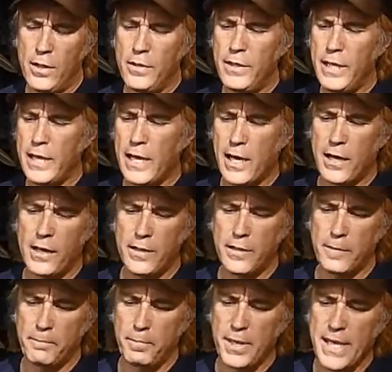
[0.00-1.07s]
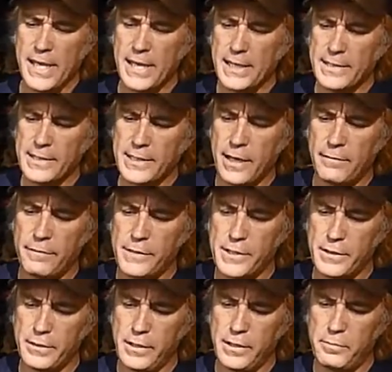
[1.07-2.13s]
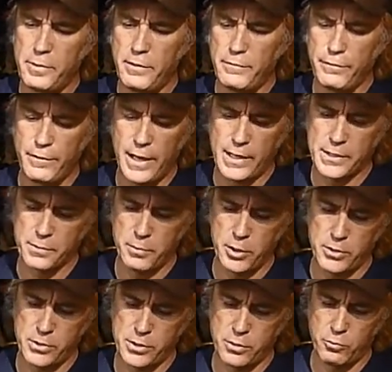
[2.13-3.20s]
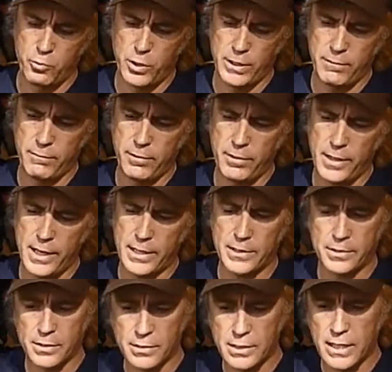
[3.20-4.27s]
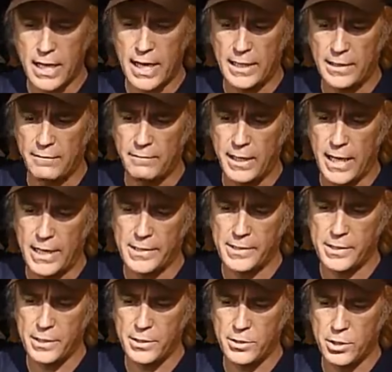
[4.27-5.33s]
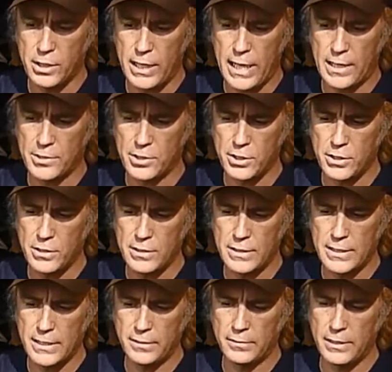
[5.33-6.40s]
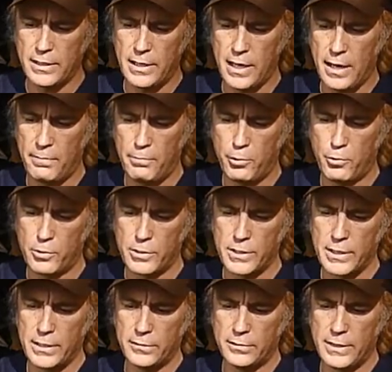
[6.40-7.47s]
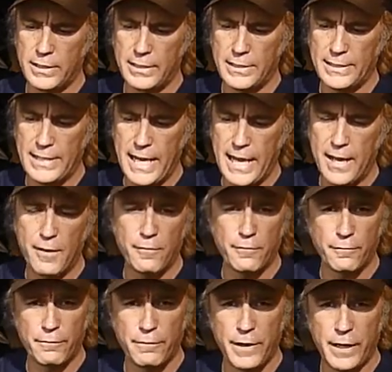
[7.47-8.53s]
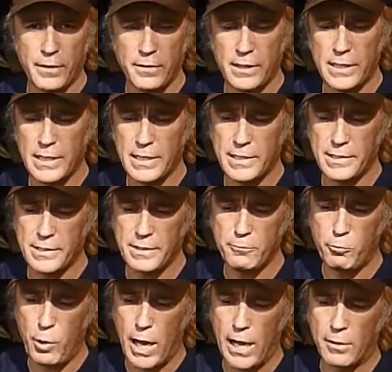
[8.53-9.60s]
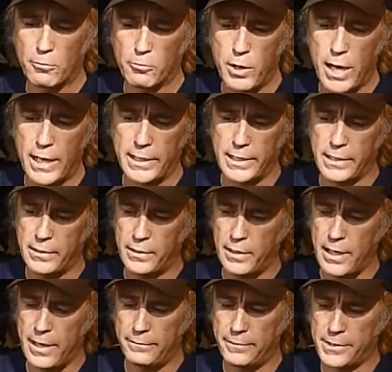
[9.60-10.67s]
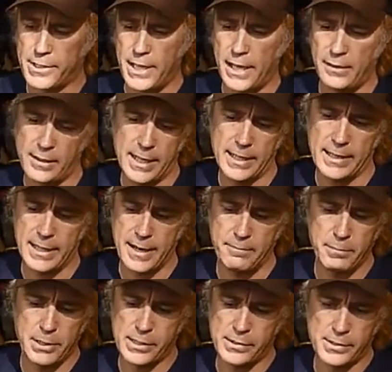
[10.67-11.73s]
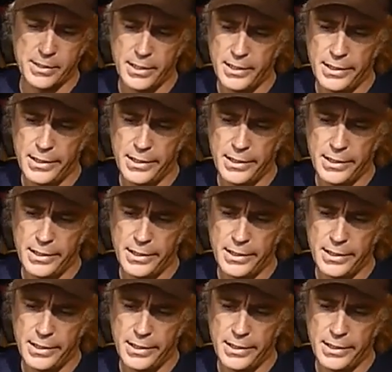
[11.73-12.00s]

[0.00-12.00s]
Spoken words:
The peak itself is a little bit flexible, and so one of the things that's kind of nice is you can actually tilt it up or tilt it down fairly easy while riding. I have to say I like that because,